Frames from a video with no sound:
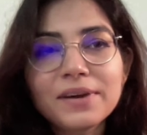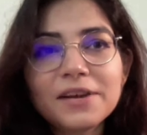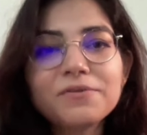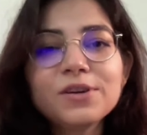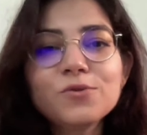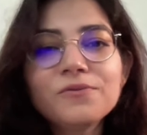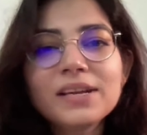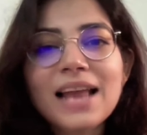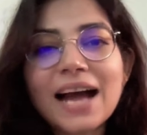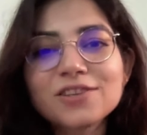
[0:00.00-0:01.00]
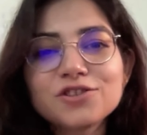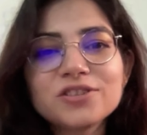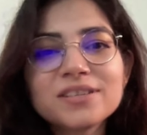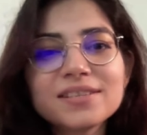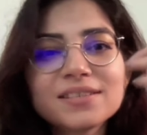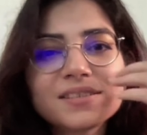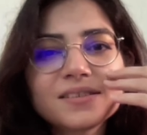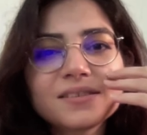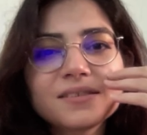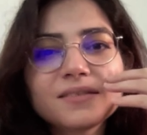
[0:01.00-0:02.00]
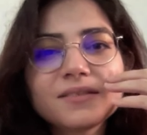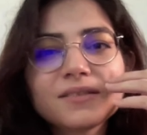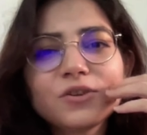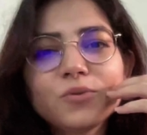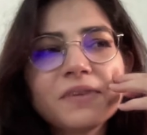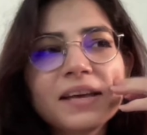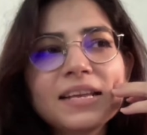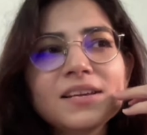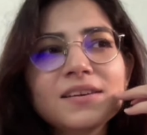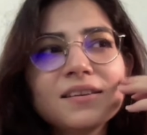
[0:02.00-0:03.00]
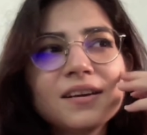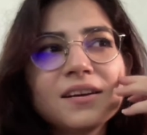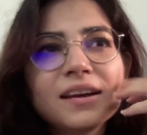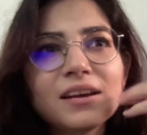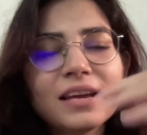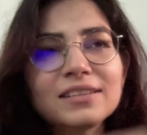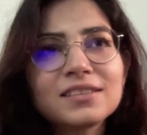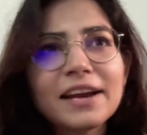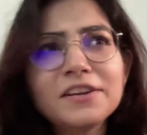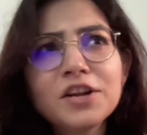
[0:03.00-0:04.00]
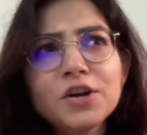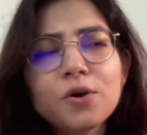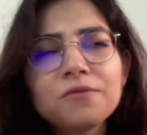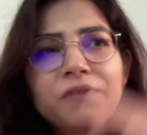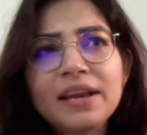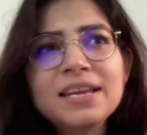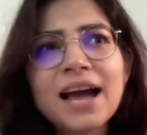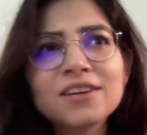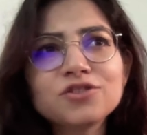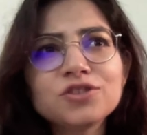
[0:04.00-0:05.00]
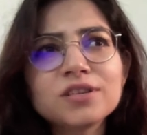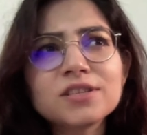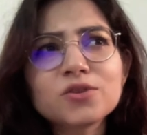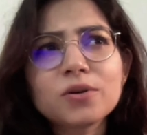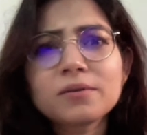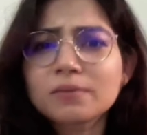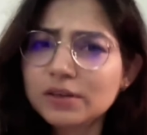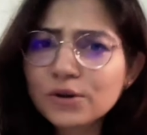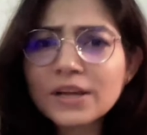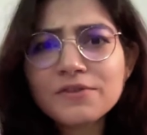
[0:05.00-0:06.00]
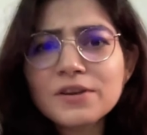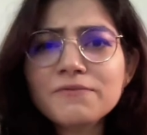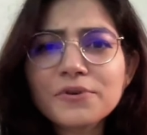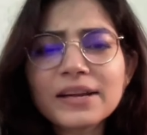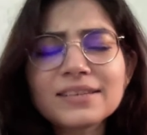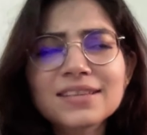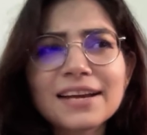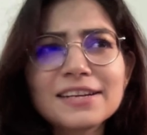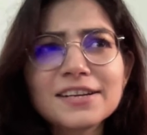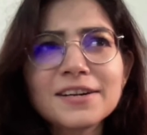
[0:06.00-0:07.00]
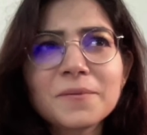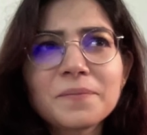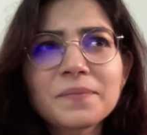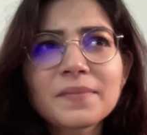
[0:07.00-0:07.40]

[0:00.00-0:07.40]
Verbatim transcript: Whenever you feel anxious, you are very excited or very anxious, or you know, even if you're excited,